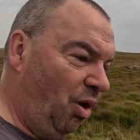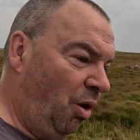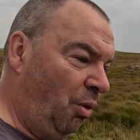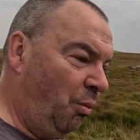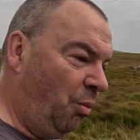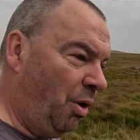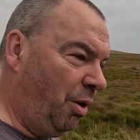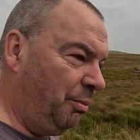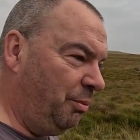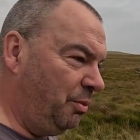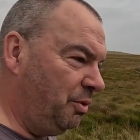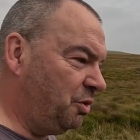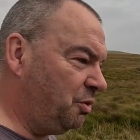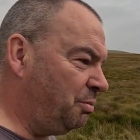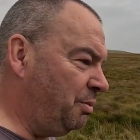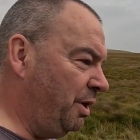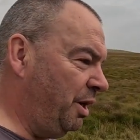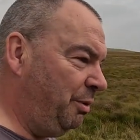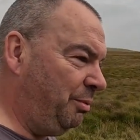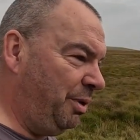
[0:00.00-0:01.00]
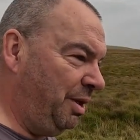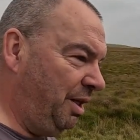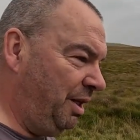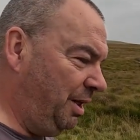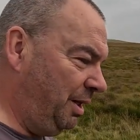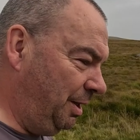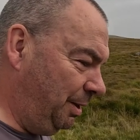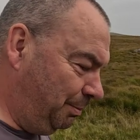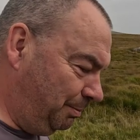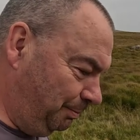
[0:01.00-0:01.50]
and one was
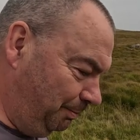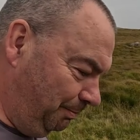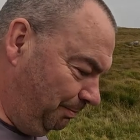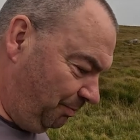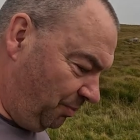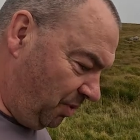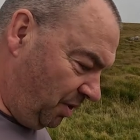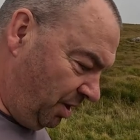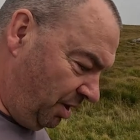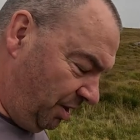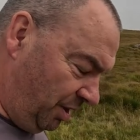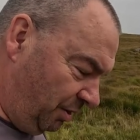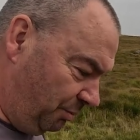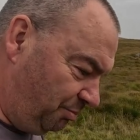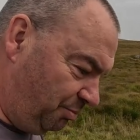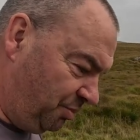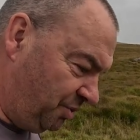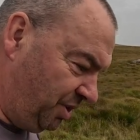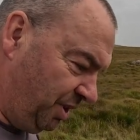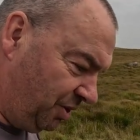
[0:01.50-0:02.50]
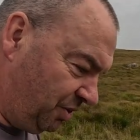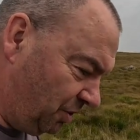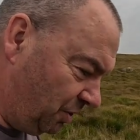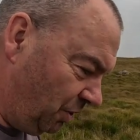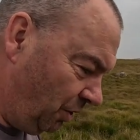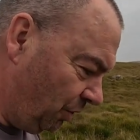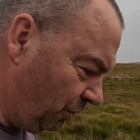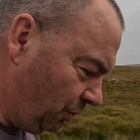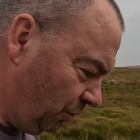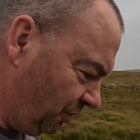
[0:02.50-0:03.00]
maybe I don't know six
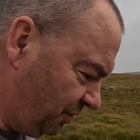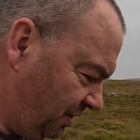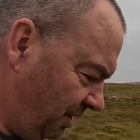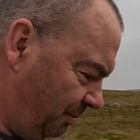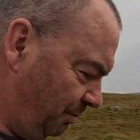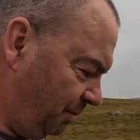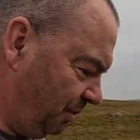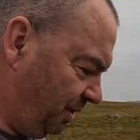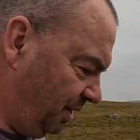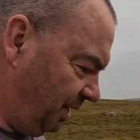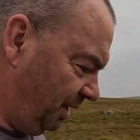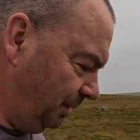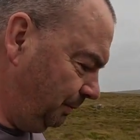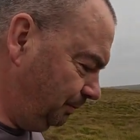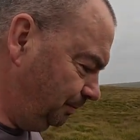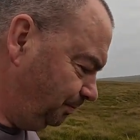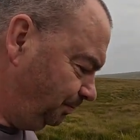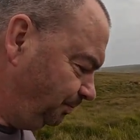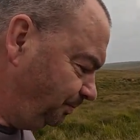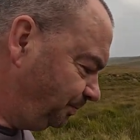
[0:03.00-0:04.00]
o'clock or something